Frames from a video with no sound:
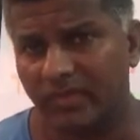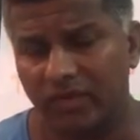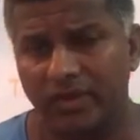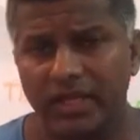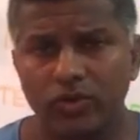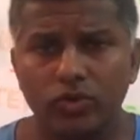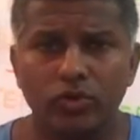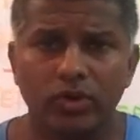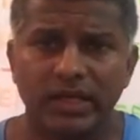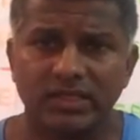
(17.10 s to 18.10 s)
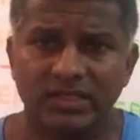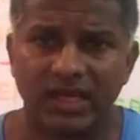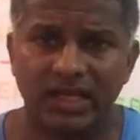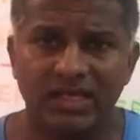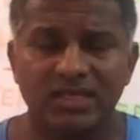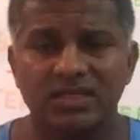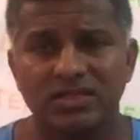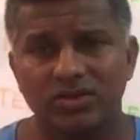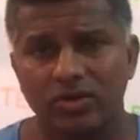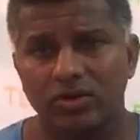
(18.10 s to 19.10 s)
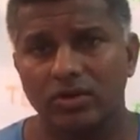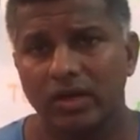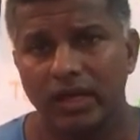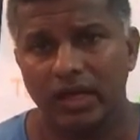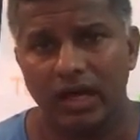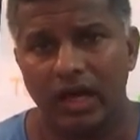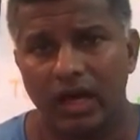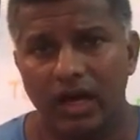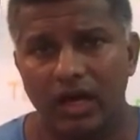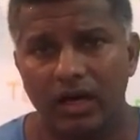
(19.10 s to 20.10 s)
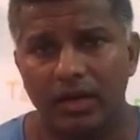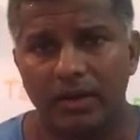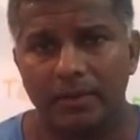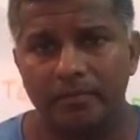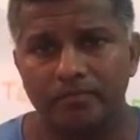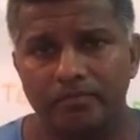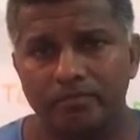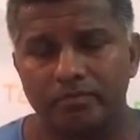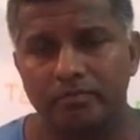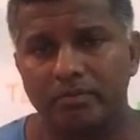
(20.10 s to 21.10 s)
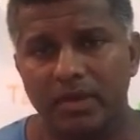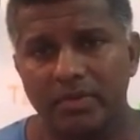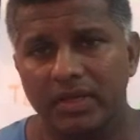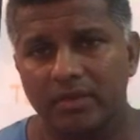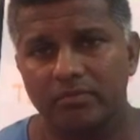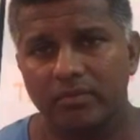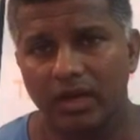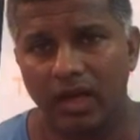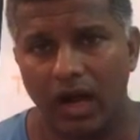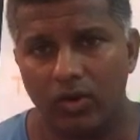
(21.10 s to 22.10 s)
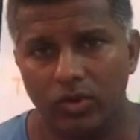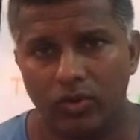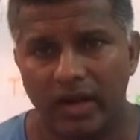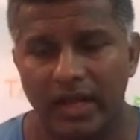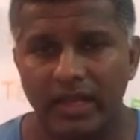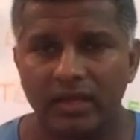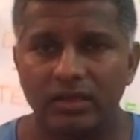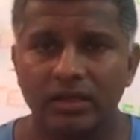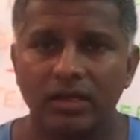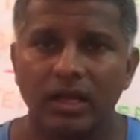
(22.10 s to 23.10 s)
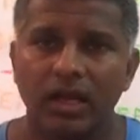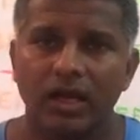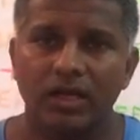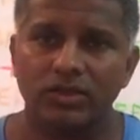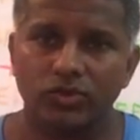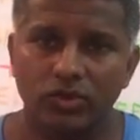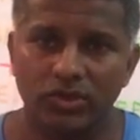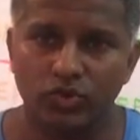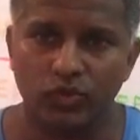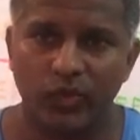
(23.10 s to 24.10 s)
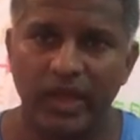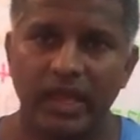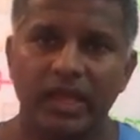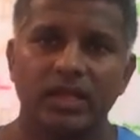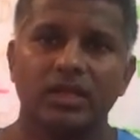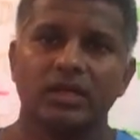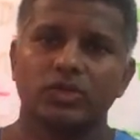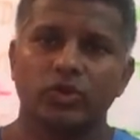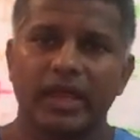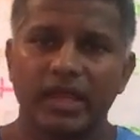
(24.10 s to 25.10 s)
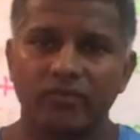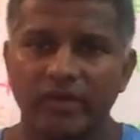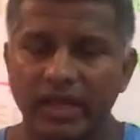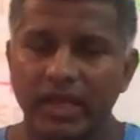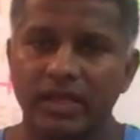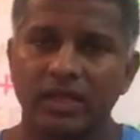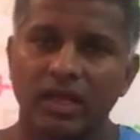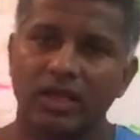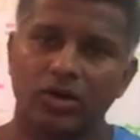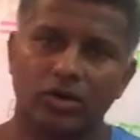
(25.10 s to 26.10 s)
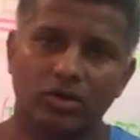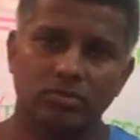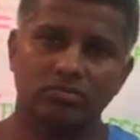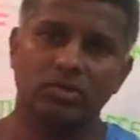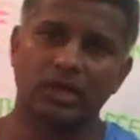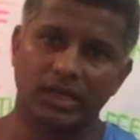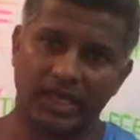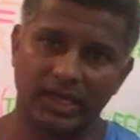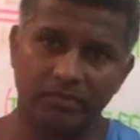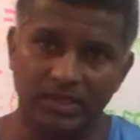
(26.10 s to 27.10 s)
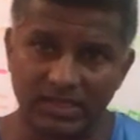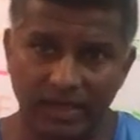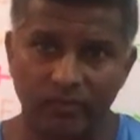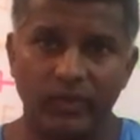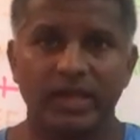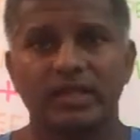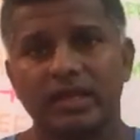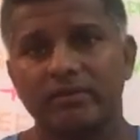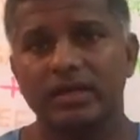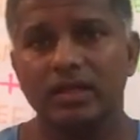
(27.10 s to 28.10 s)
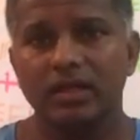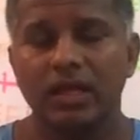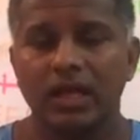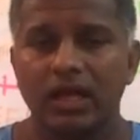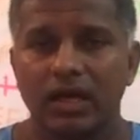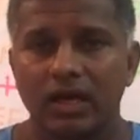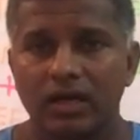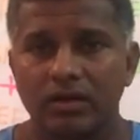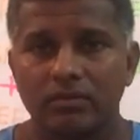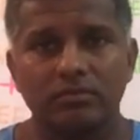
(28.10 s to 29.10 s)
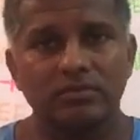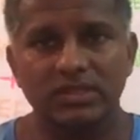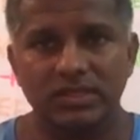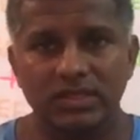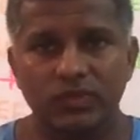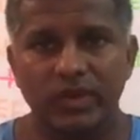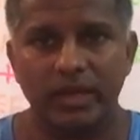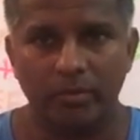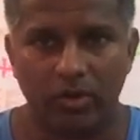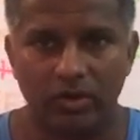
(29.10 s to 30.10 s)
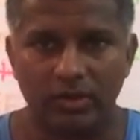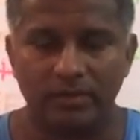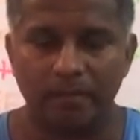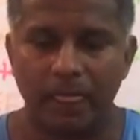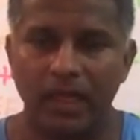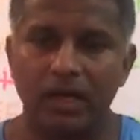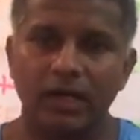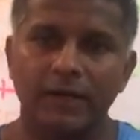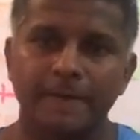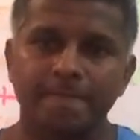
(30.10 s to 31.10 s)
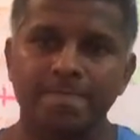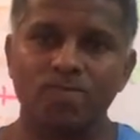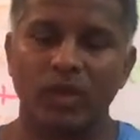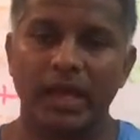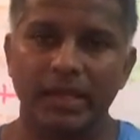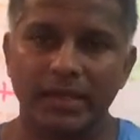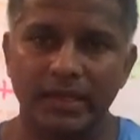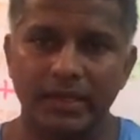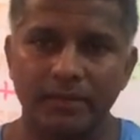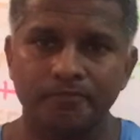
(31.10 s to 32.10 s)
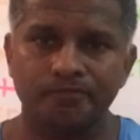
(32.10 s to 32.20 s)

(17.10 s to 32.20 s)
when you do exercise or um, maybe outdoor running uh, to lose weight, to gain weight or keep the same weight level, uh, this is very important uh, and uh,